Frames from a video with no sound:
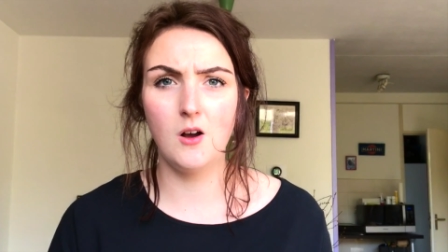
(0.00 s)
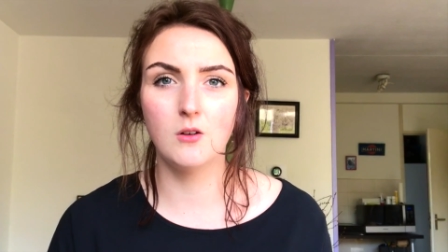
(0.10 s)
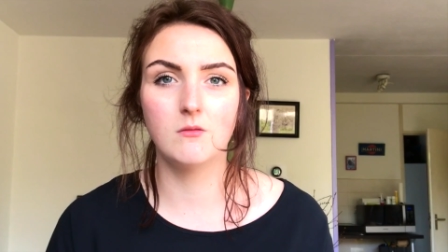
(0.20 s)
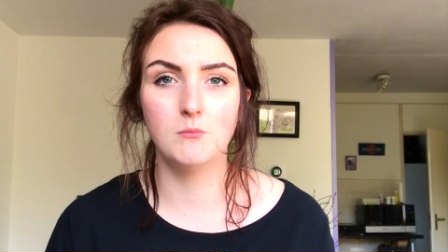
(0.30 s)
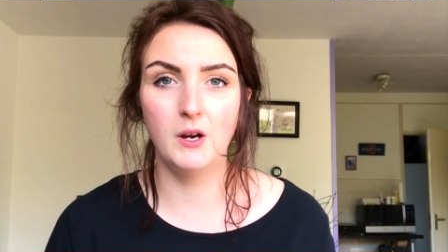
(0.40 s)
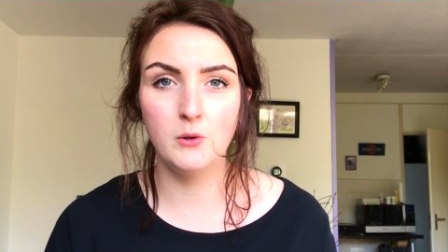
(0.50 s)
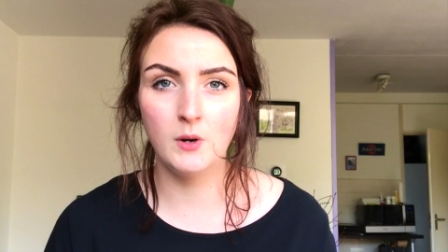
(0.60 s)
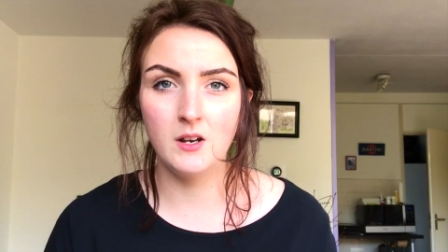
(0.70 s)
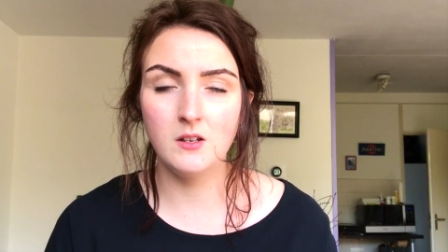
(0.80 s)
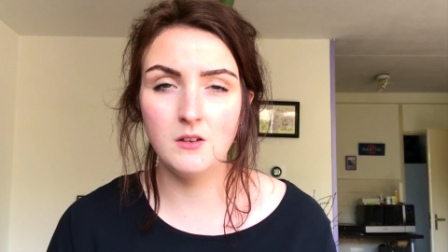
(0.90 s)
Oh, by the
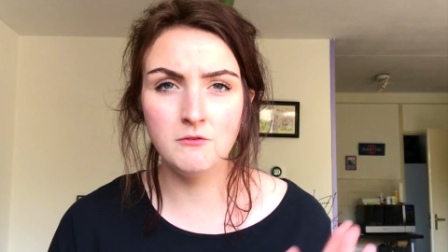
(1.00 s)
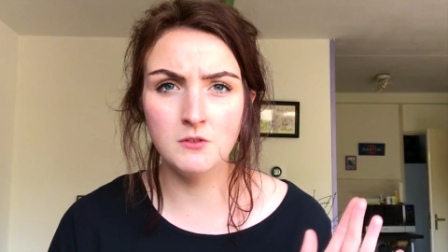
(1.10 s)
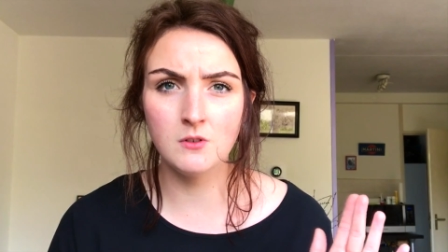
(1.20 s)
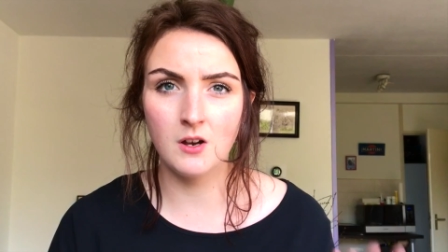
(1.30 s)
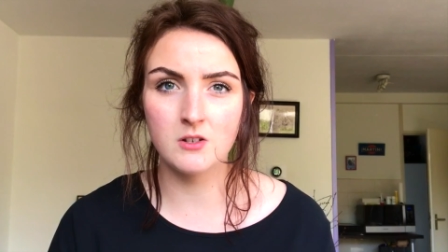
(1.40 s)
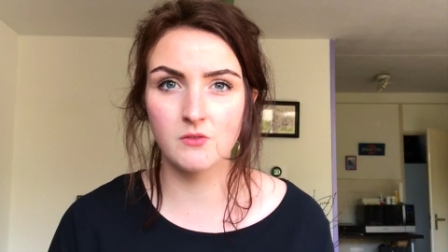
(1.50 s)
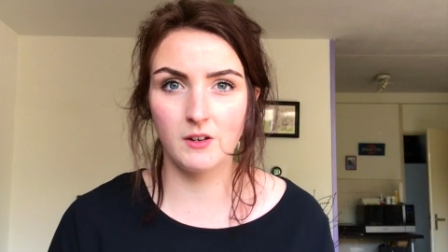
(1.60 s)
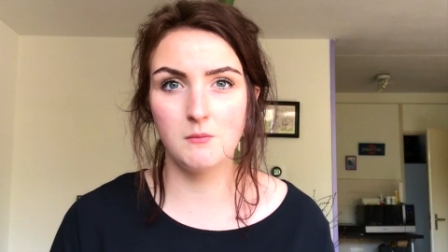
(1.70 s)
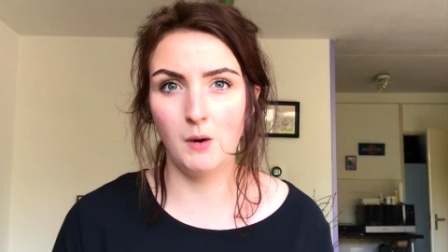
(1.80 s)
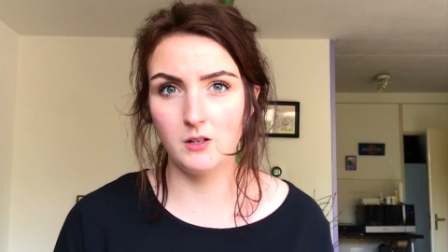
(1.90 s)
way, if you guys
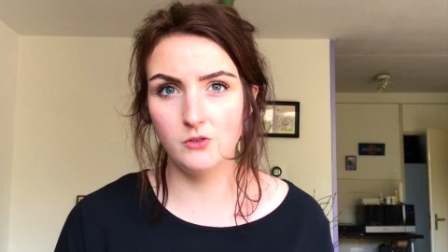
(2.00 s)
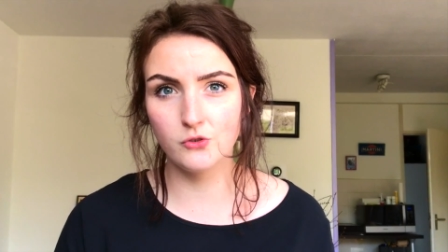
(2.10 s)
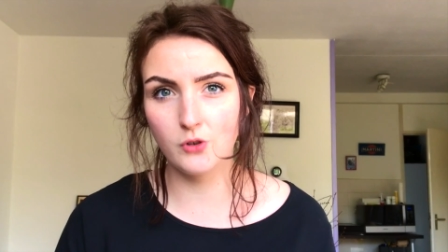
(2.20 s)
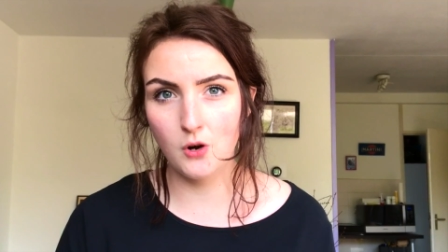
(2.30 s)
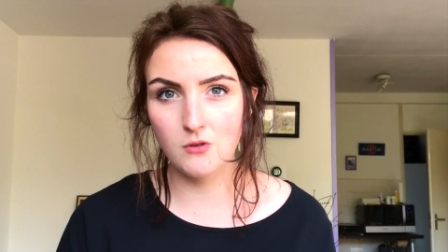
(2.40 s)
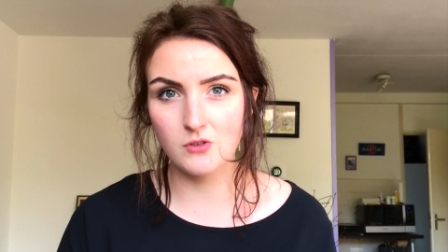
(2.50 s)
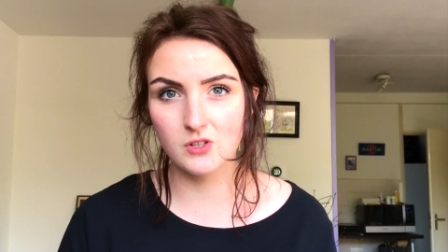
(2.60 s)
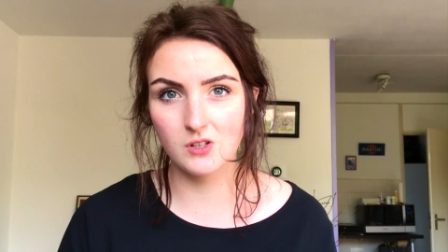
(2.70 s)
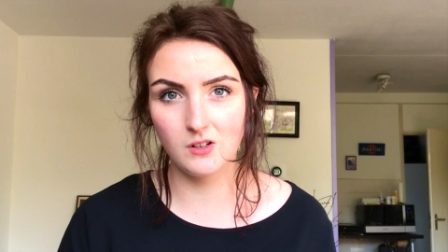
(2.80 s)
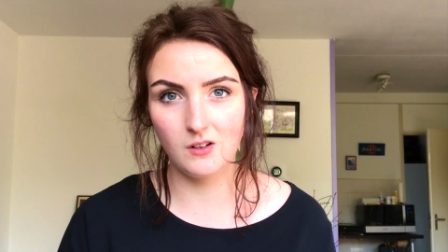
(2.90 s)
think my
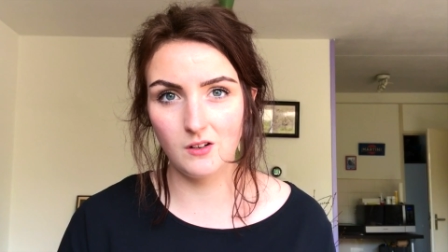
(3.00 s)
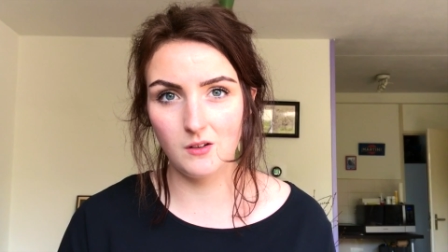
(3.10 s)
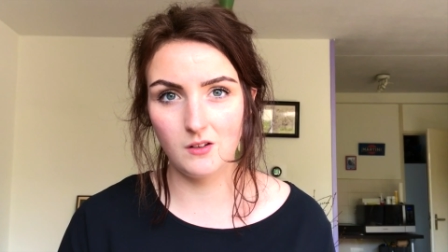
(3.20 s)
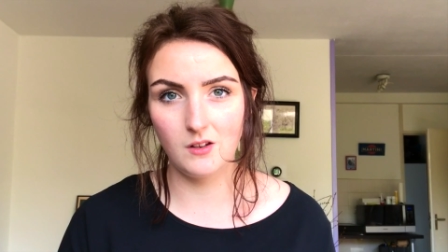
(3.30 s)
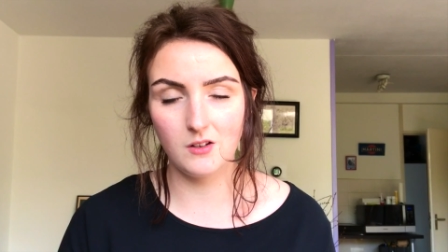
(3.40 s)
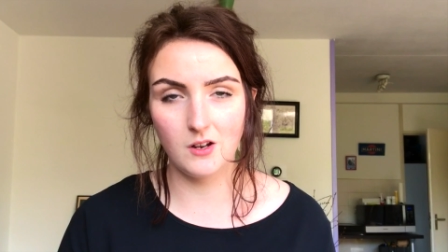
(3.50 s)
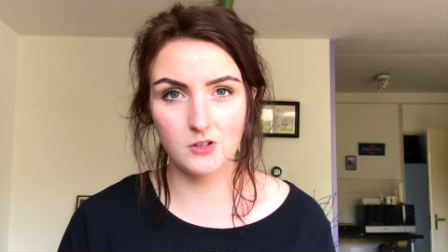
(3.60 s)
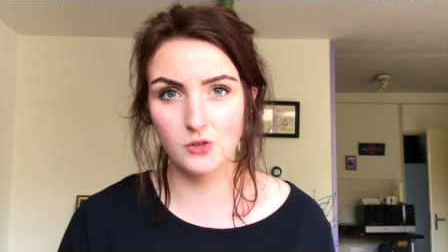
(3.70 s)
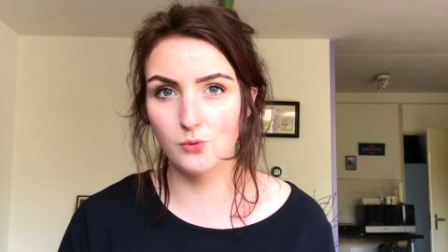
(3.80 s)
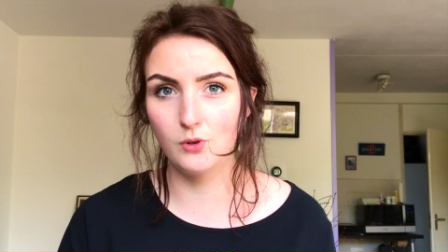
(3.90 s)
intros are
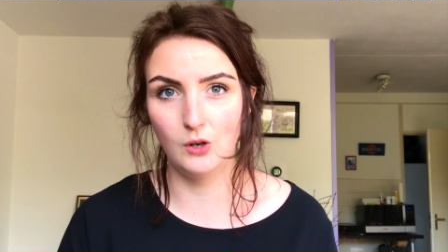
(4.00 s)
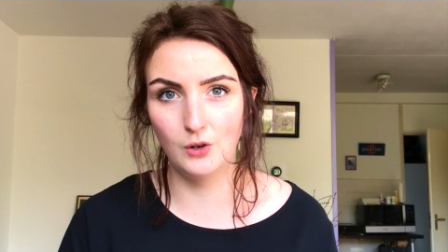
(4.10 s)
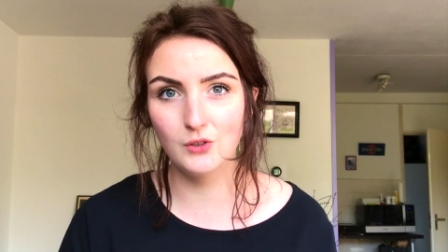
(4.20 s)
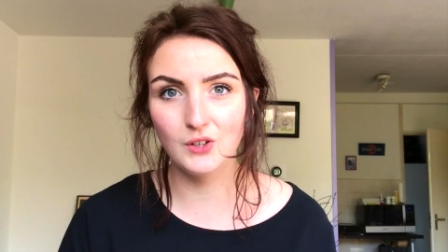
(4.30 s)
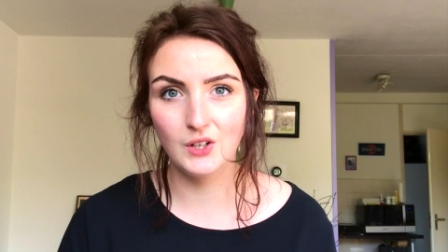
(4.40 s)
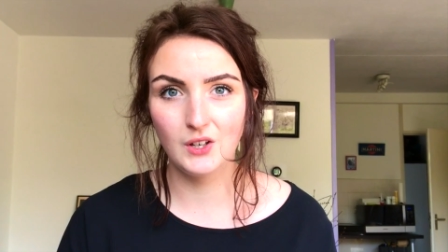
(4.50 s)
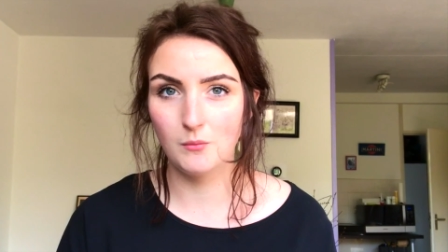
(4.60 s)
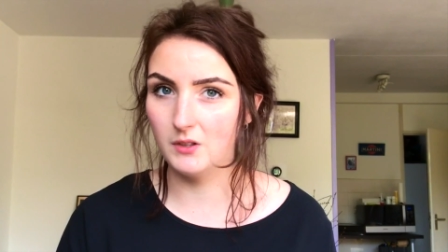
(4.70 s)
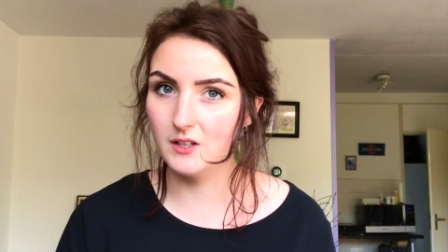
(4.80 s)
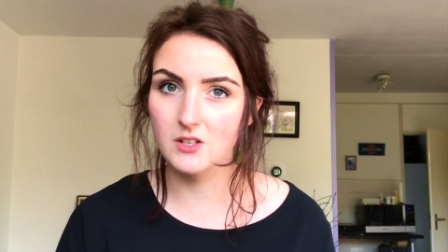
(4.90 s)
too long,
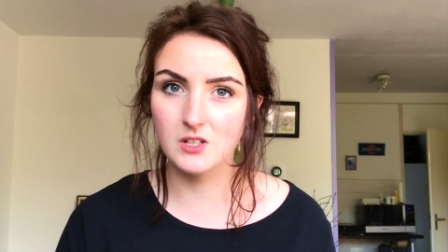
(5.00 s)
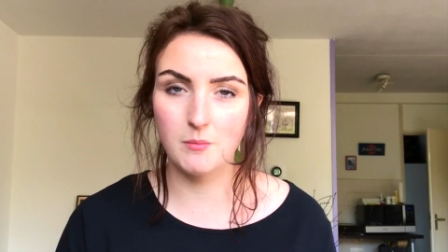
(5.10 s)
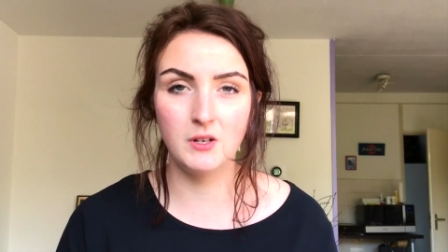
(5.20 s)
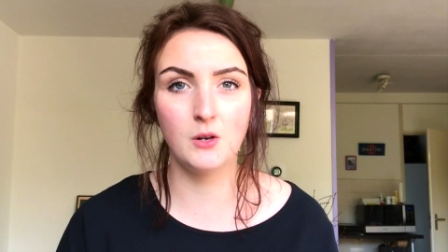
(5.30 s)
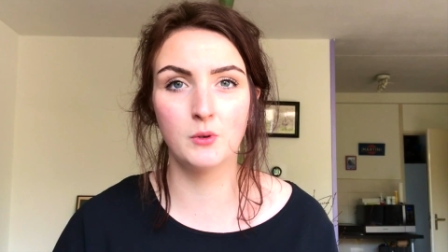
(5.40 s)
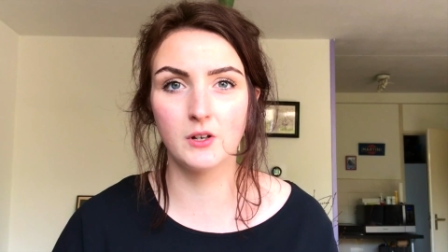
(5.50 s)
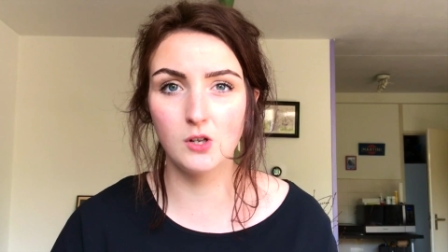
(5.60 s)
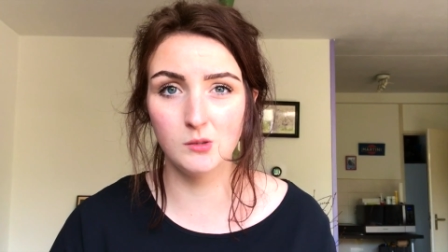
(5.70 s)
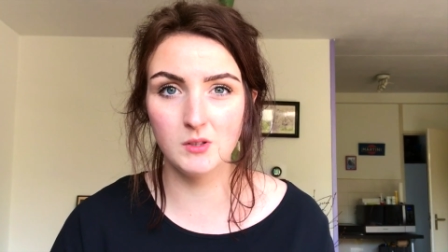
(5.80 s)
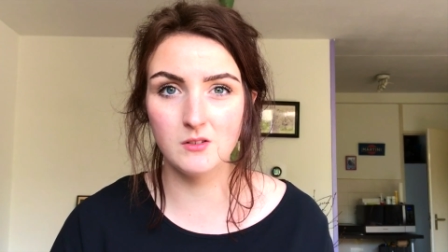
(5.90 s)
please let me know in the
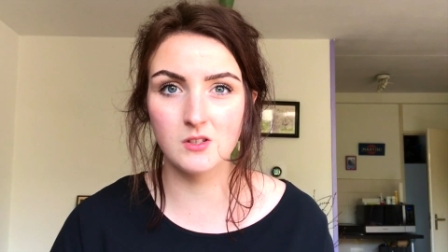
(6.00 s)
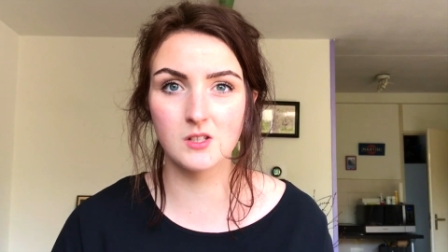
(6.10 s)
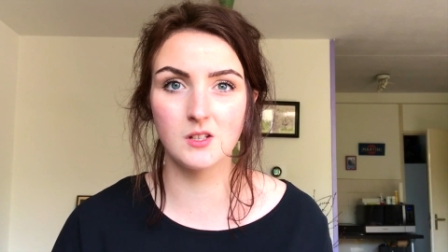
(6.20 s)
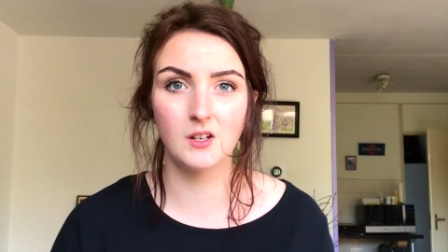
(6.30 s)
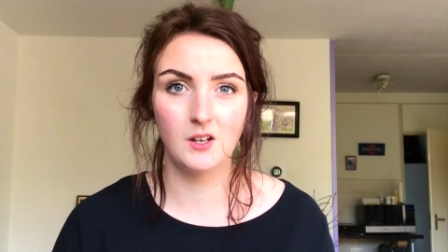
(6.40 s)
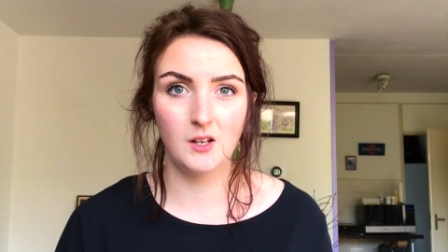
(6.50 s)
comments.